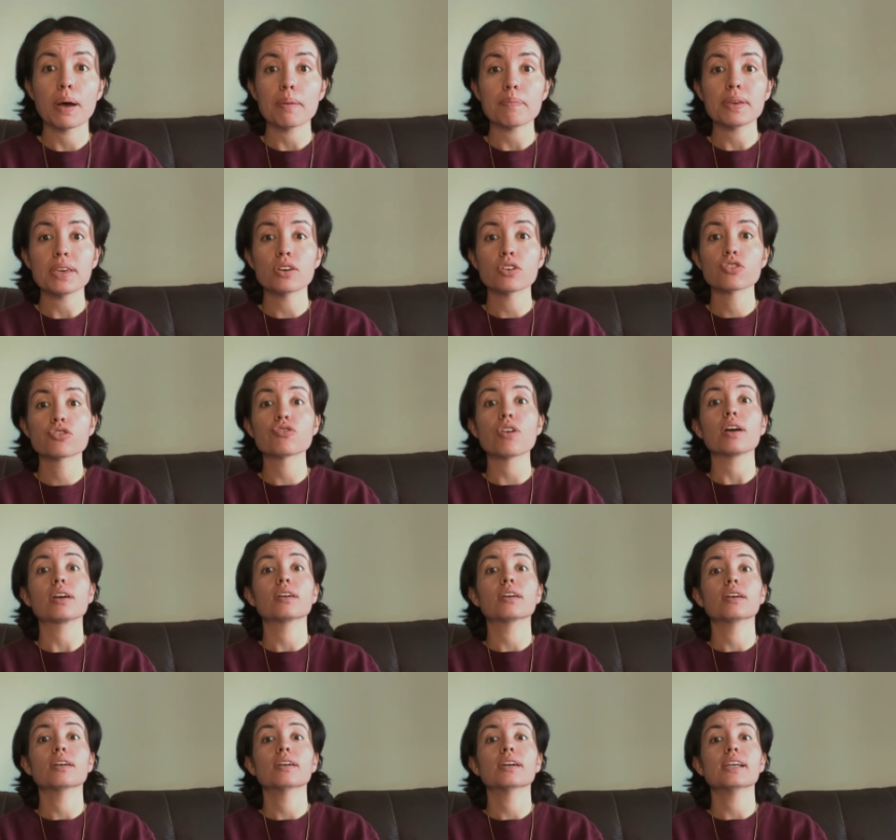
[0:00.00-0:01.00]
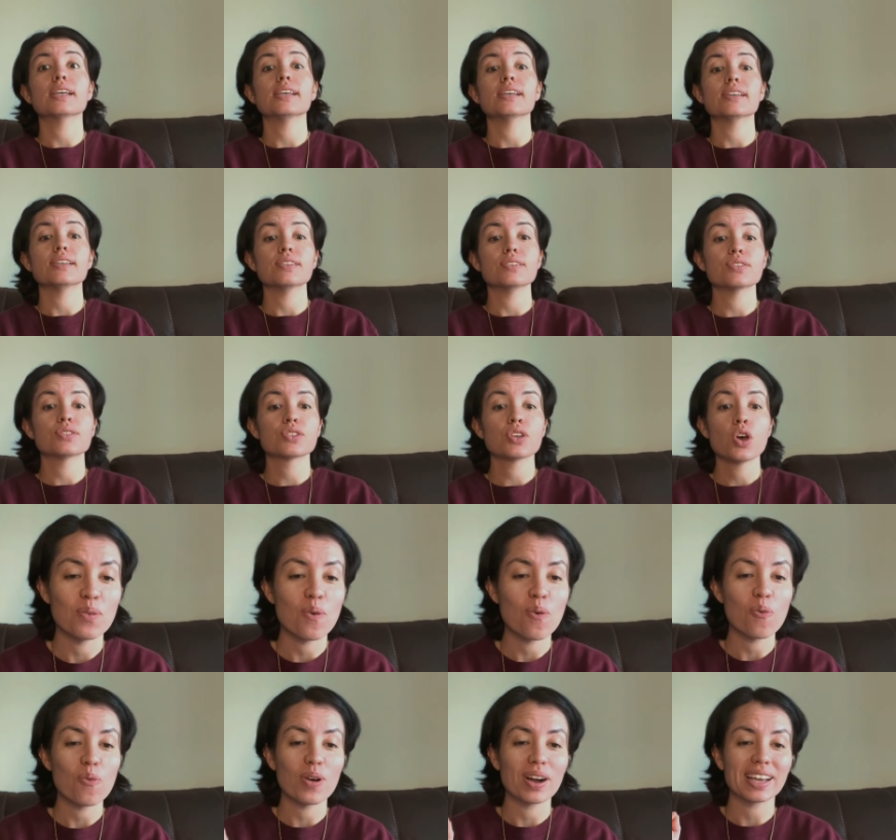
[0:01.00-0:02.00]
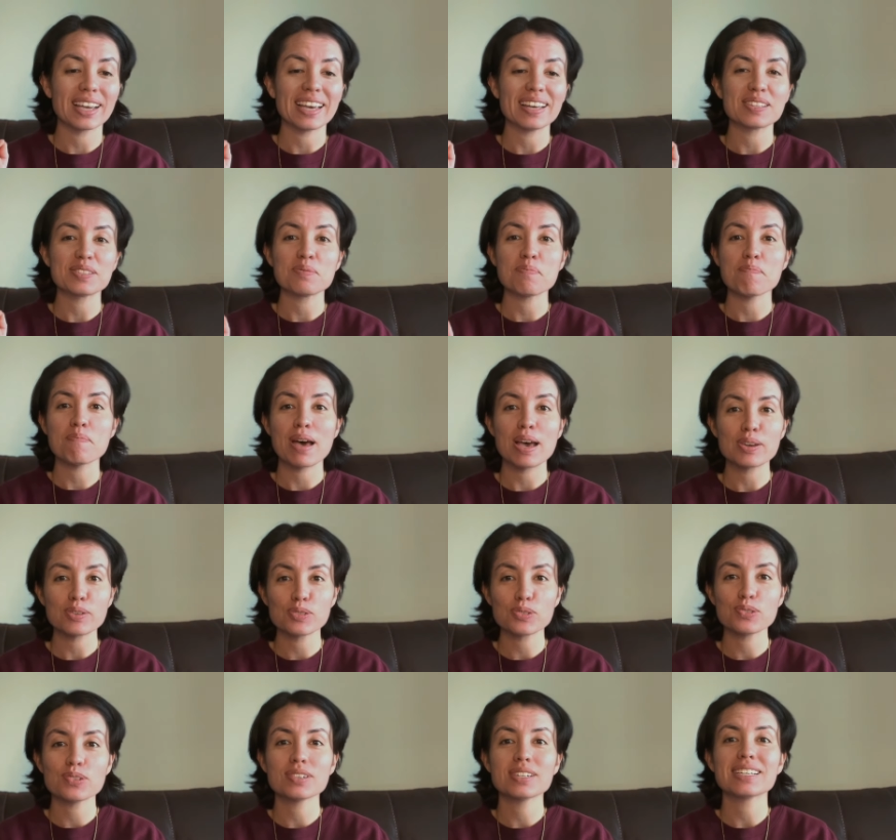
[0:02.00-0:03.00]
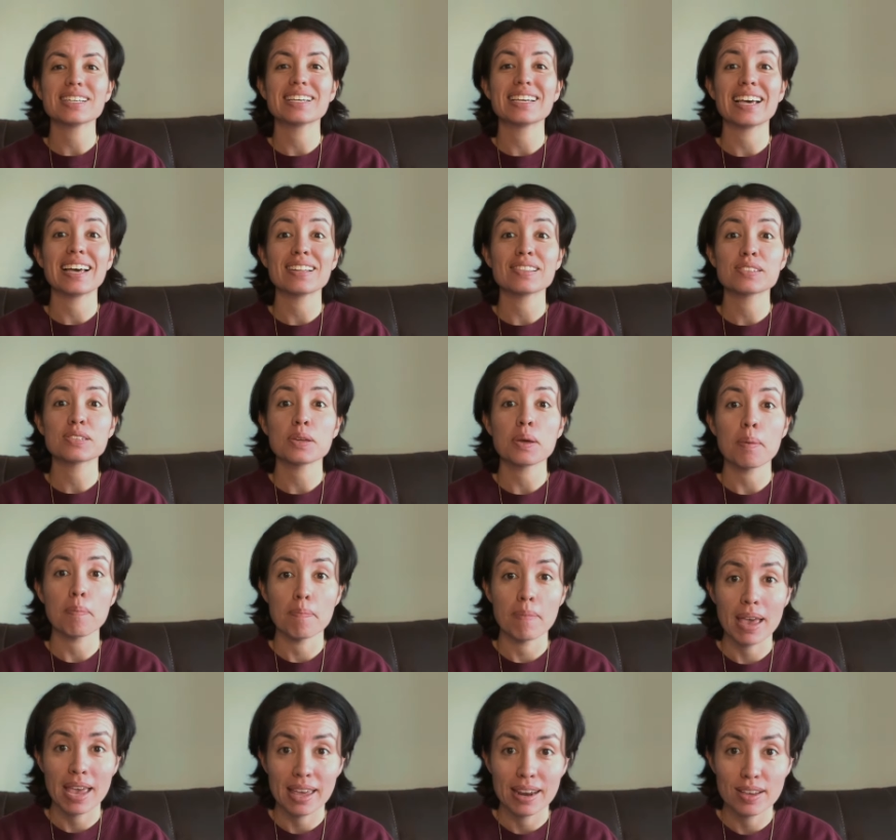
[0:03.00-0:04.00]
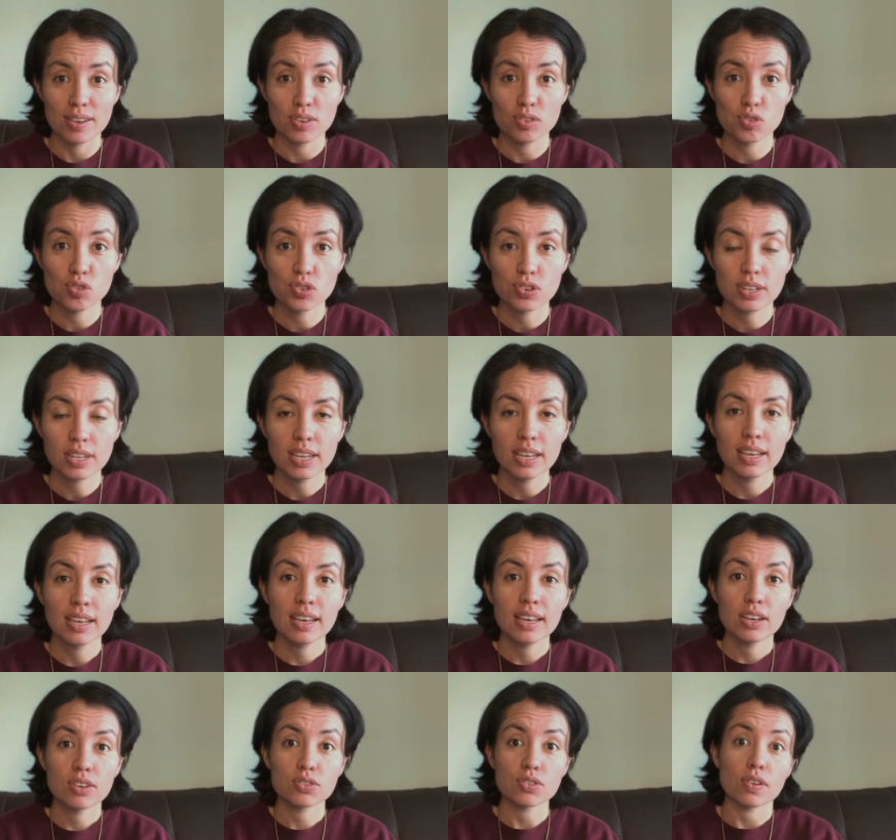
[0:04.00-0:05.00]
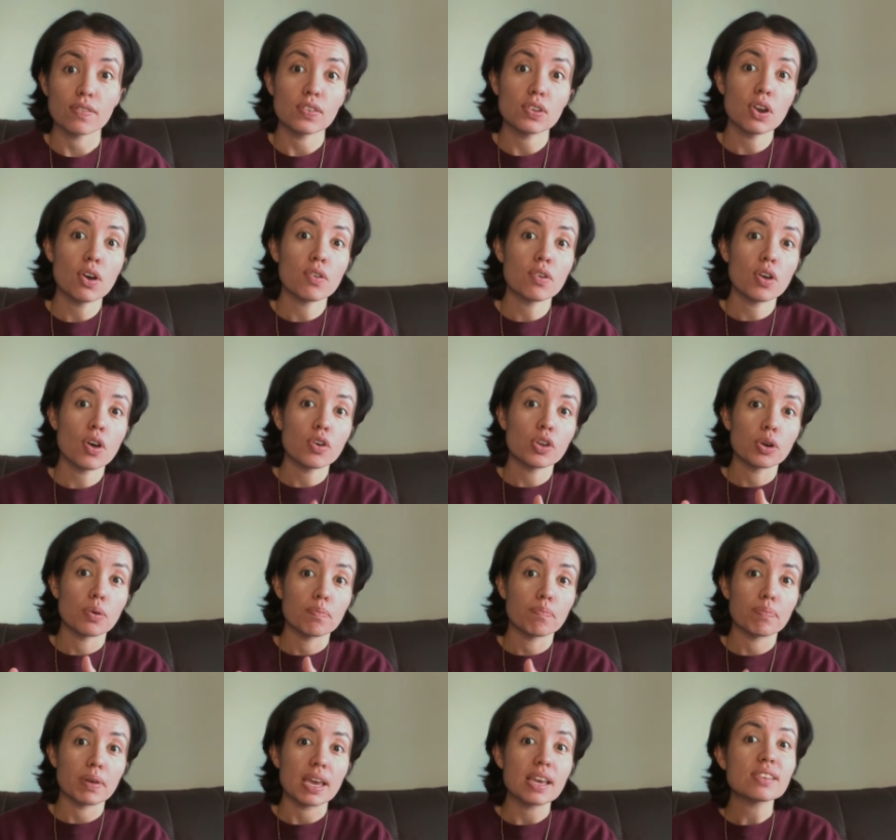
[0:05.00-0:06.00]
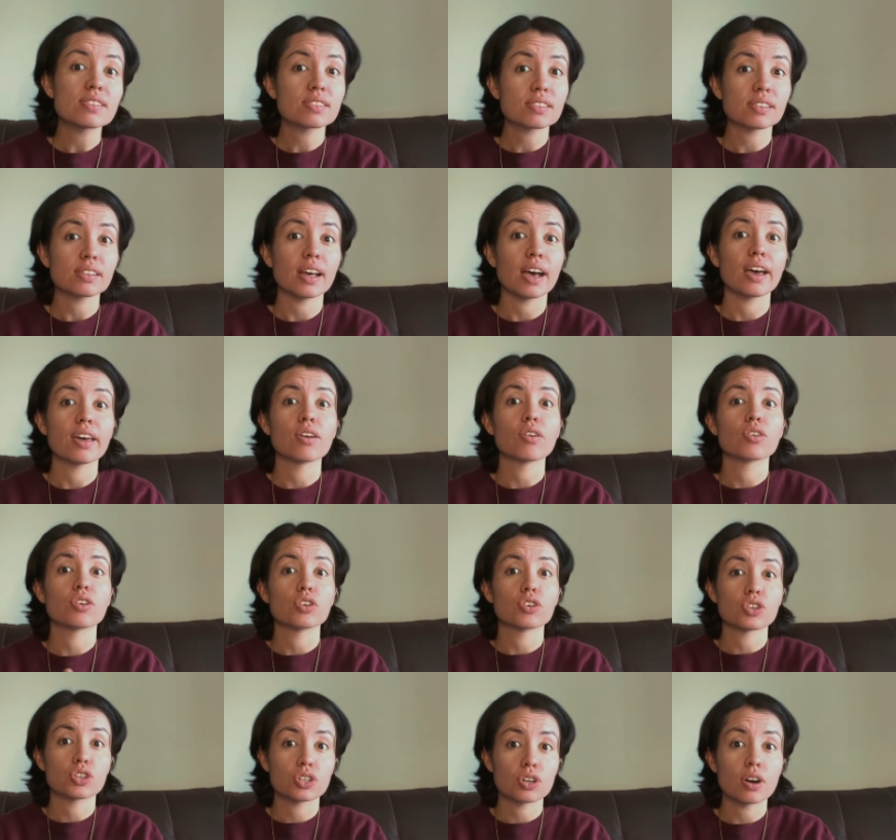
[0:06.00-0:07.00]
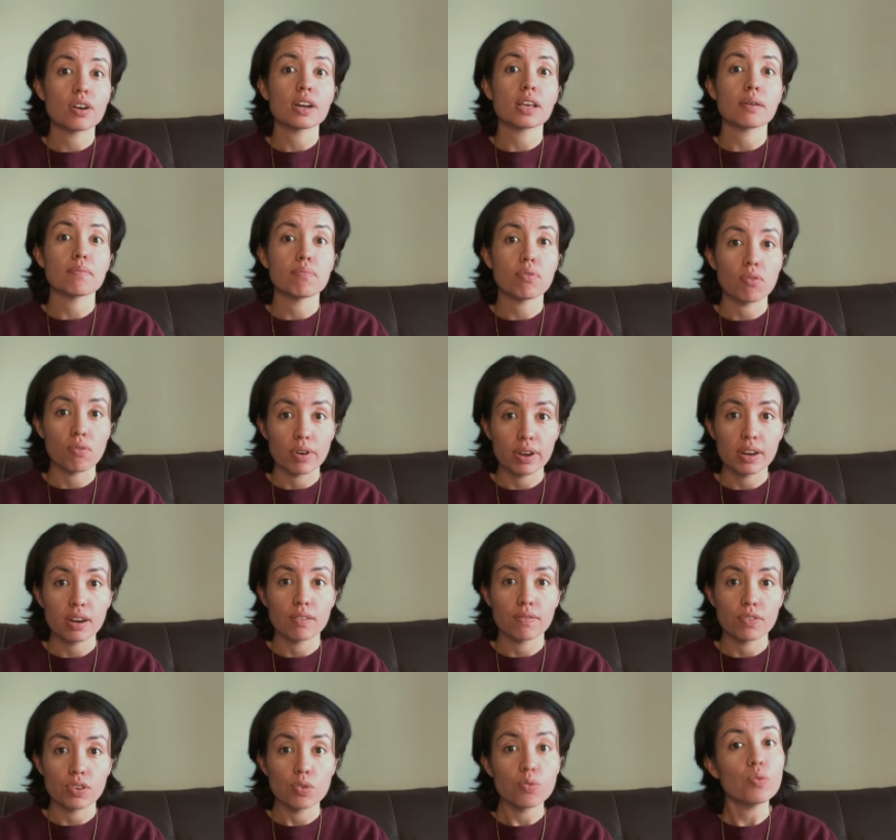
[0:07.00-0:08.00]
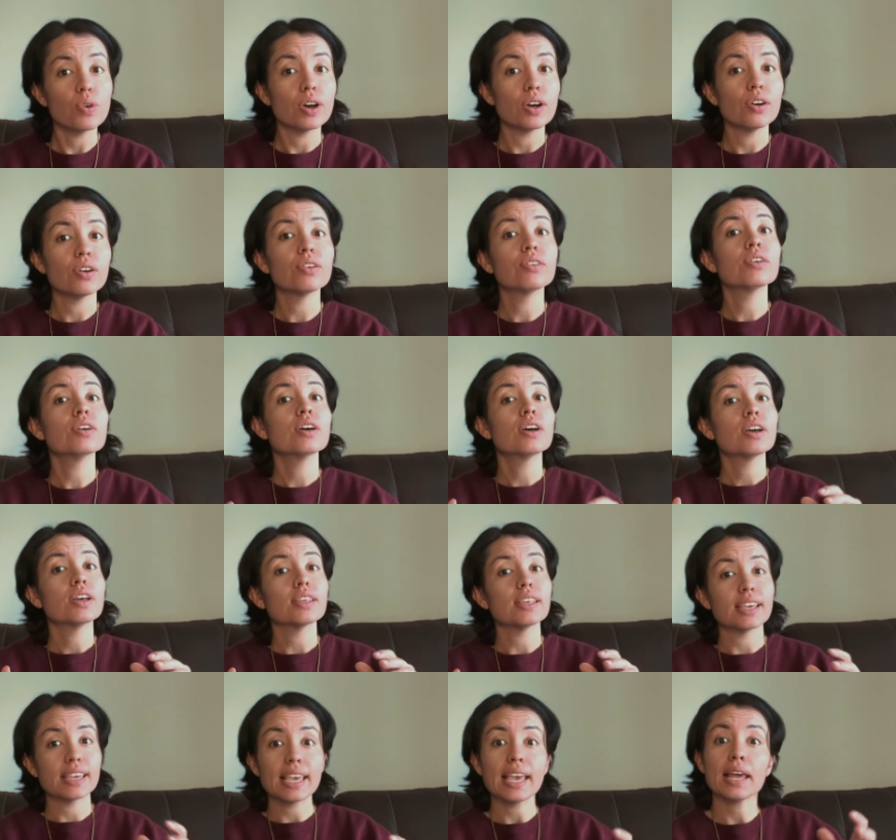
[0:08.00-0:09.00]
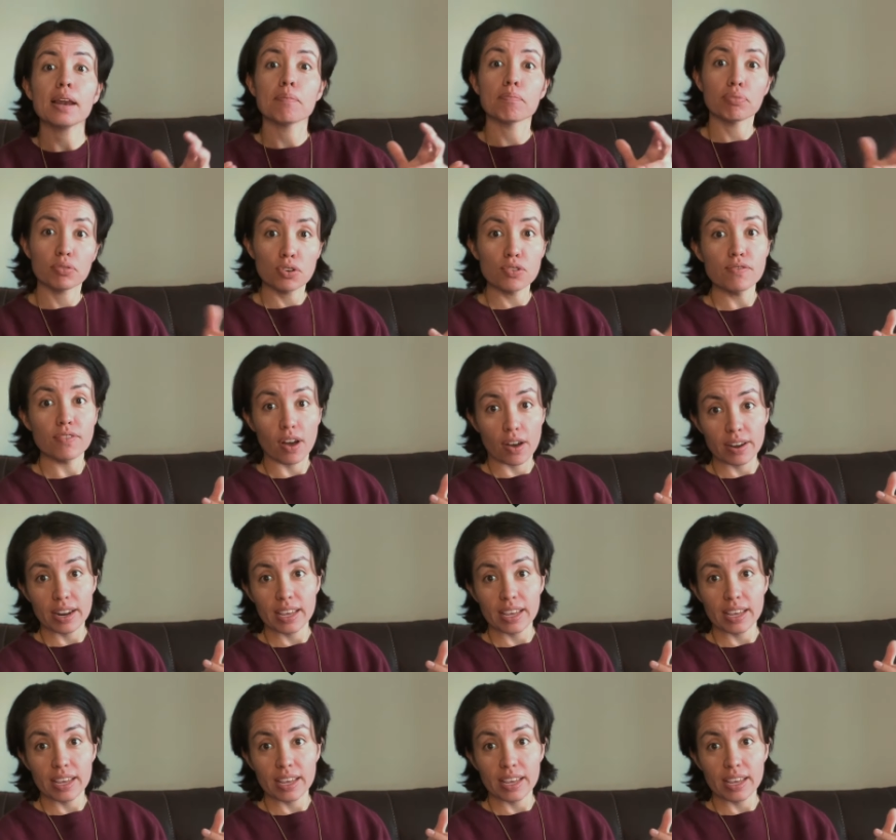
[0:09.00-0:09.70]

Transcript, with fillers: Peter Drucker is, "What gets measured gets managed." So if you don't know your baseline or your starting point, if you will, you can't improve on